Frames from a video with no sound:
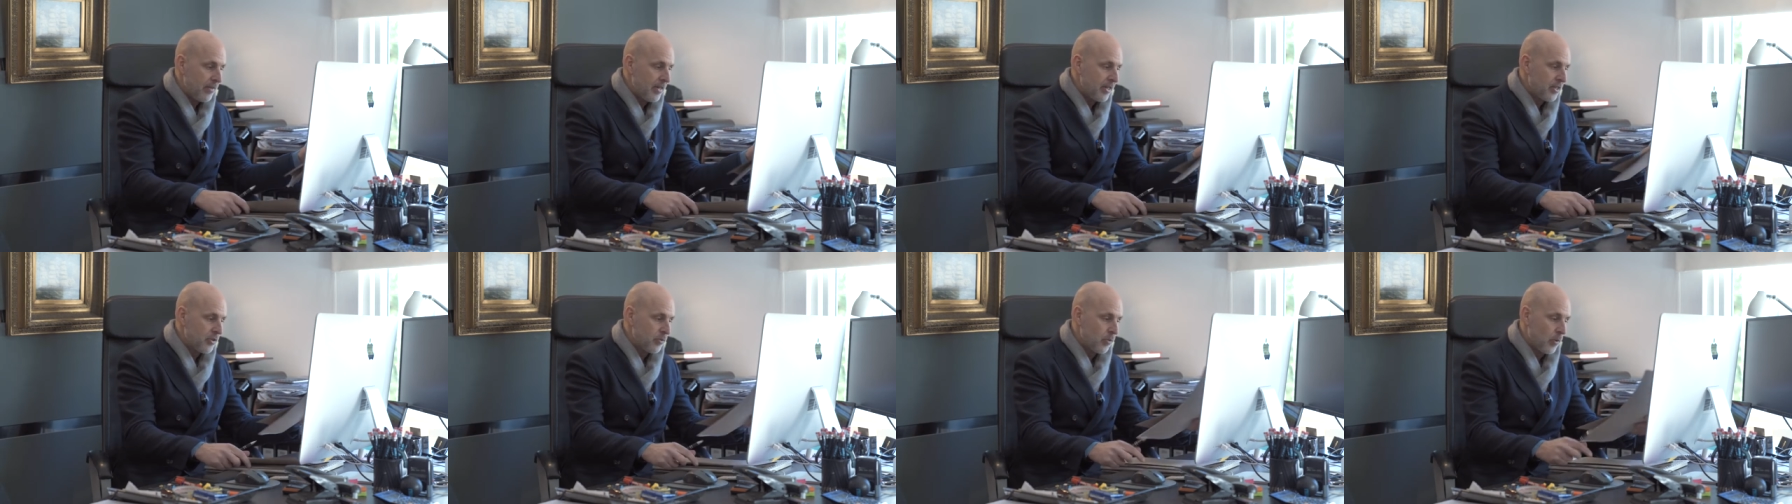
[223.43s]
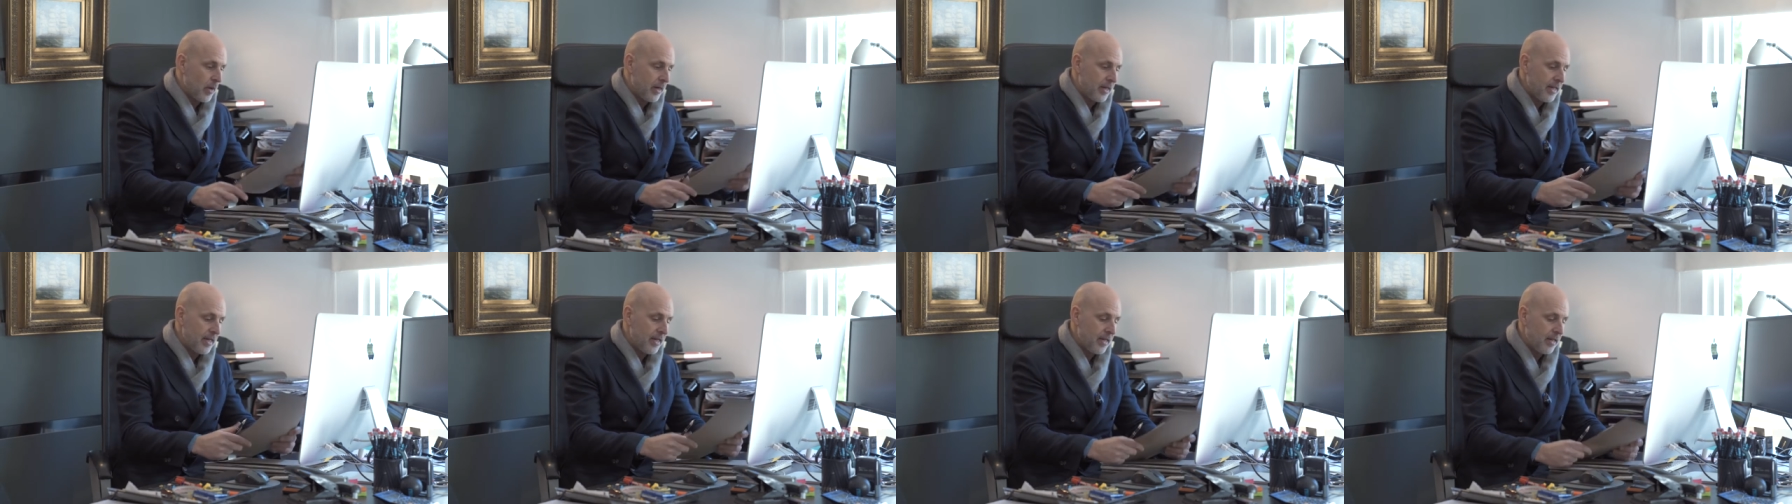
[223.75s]
this
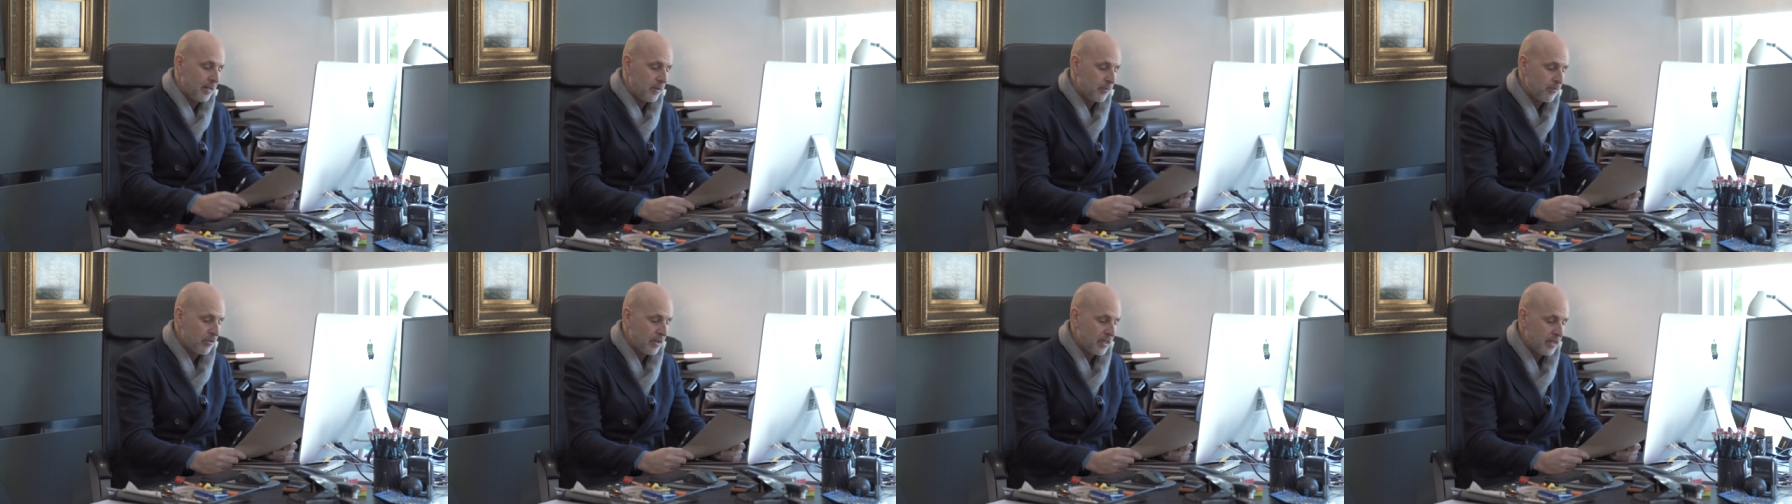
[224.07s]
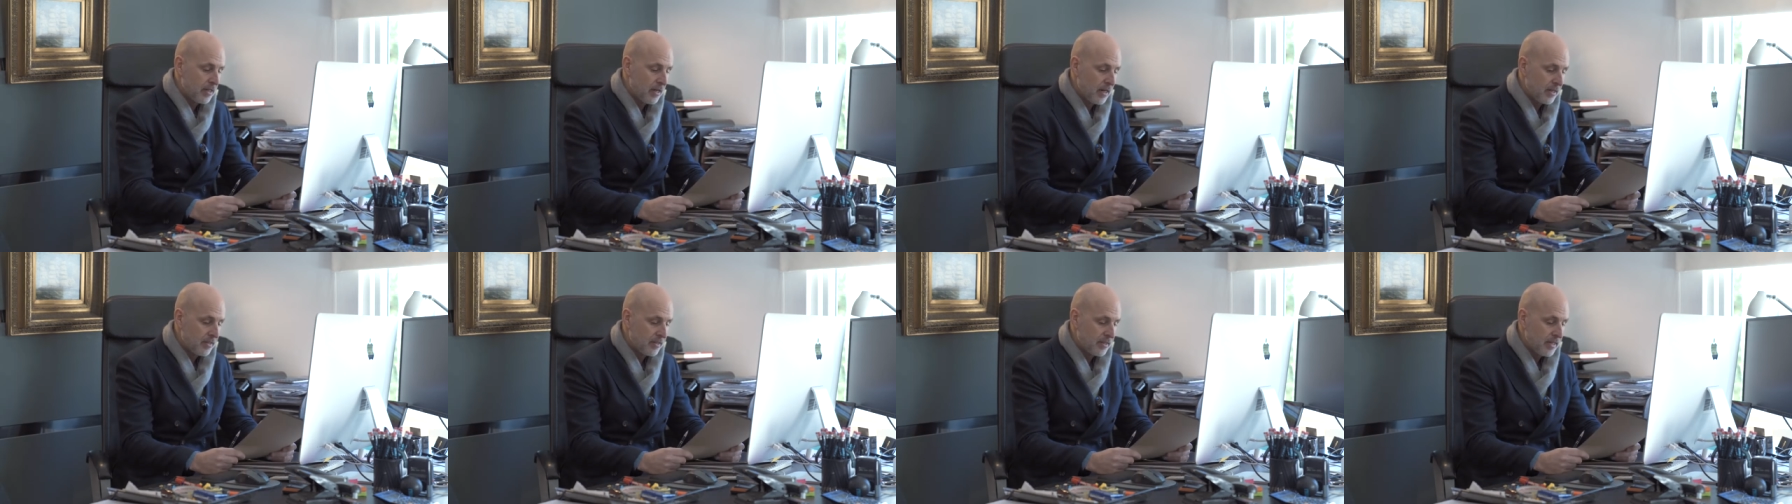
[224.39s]
one here is pretty
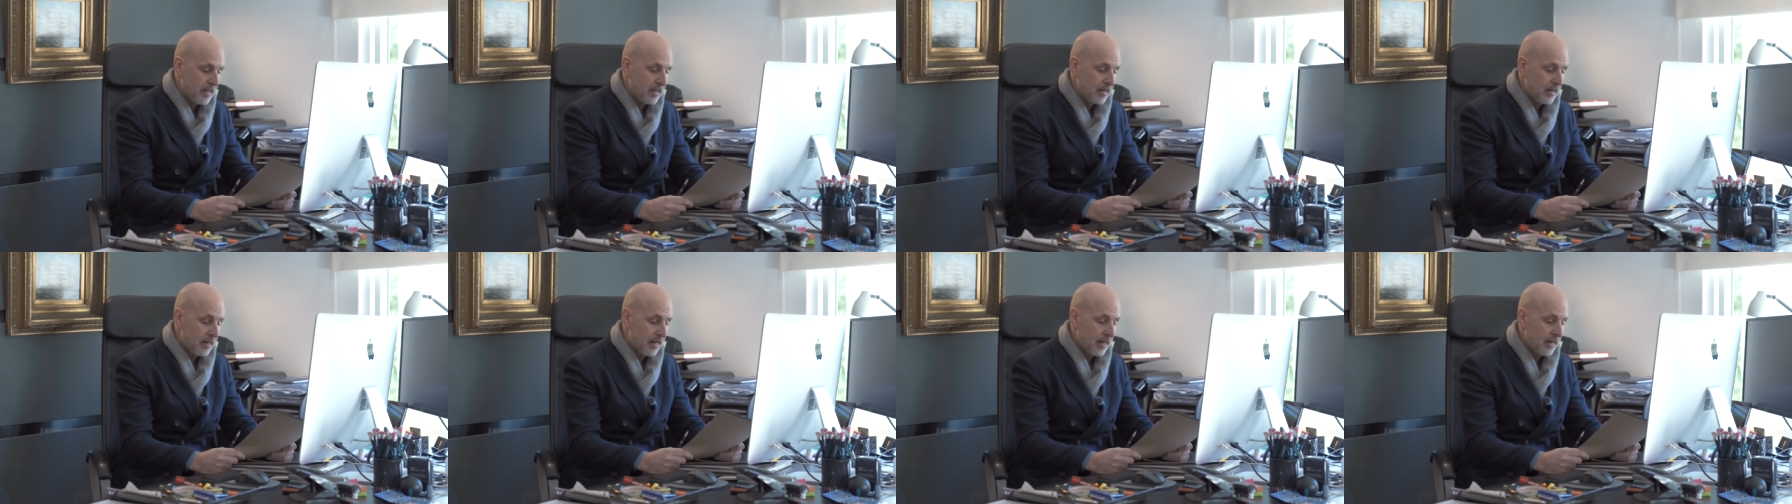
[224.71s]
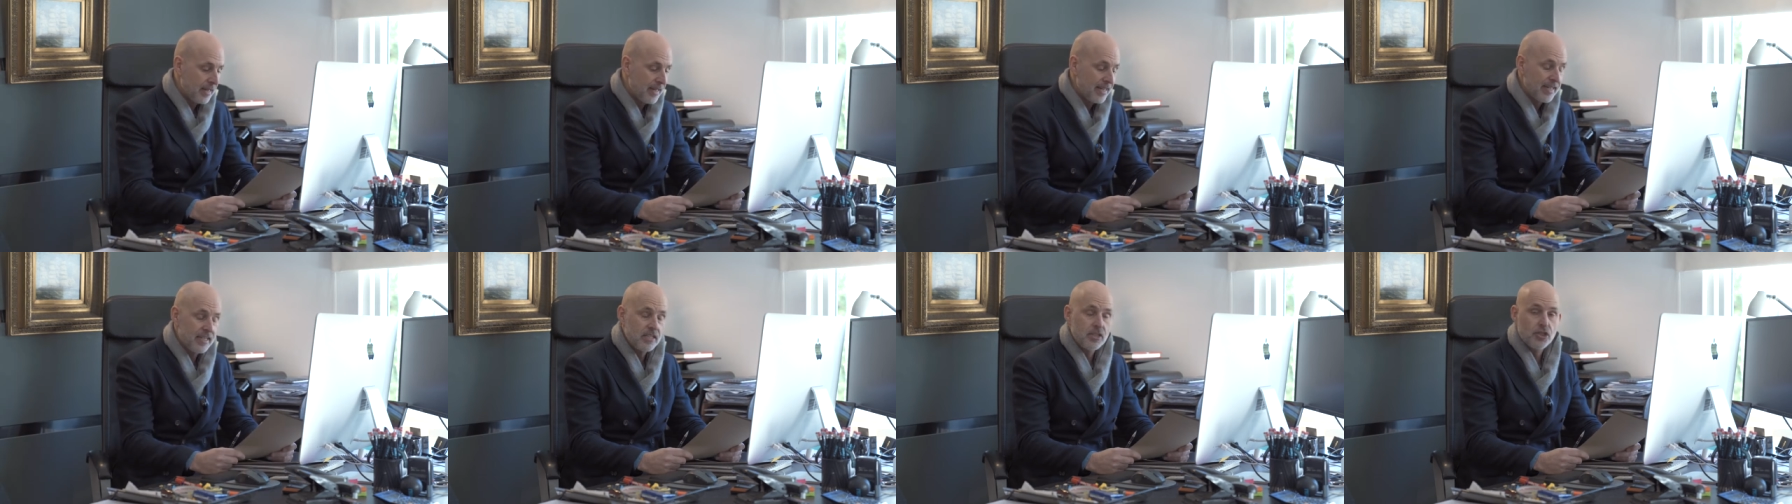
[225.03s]
nice.
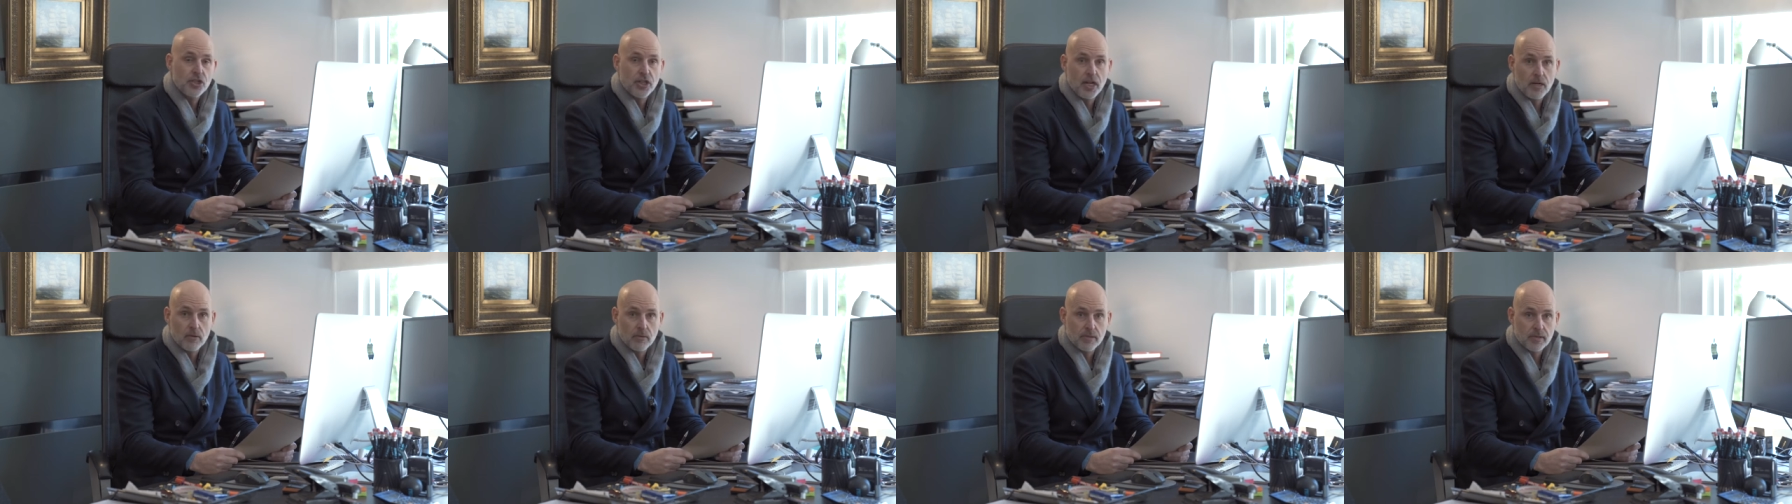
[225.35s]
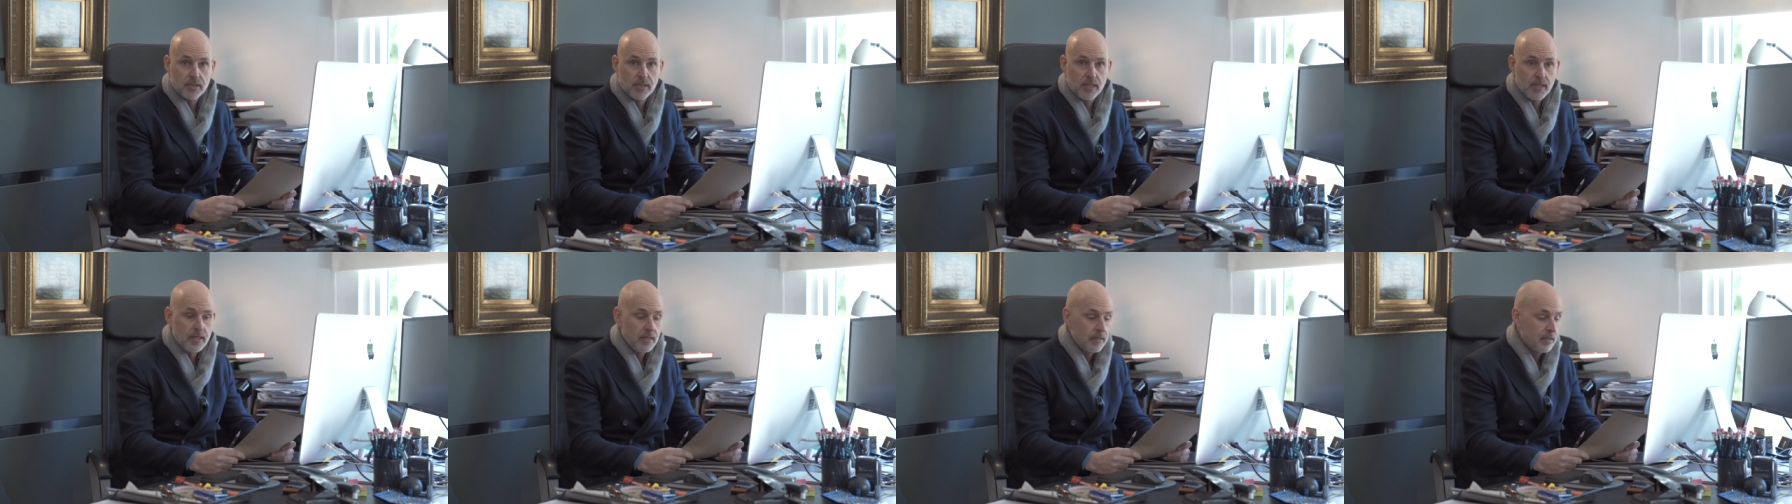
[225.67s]
Again, in
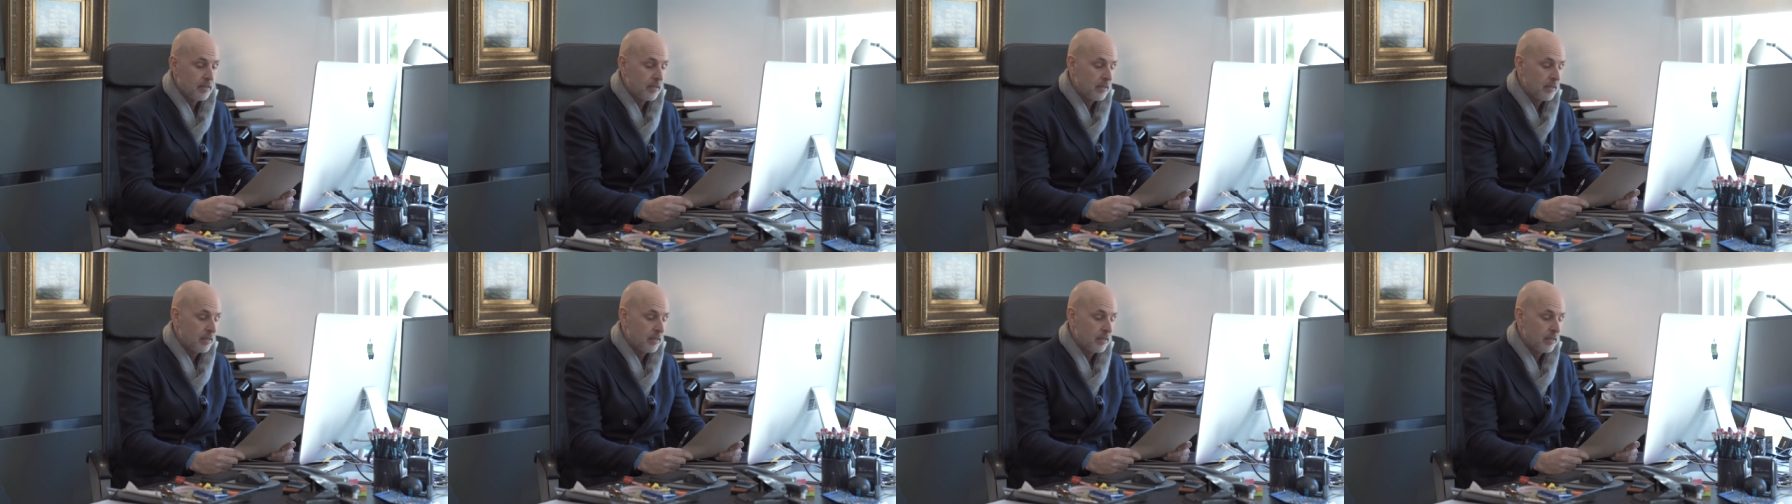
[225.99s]
Chelsea,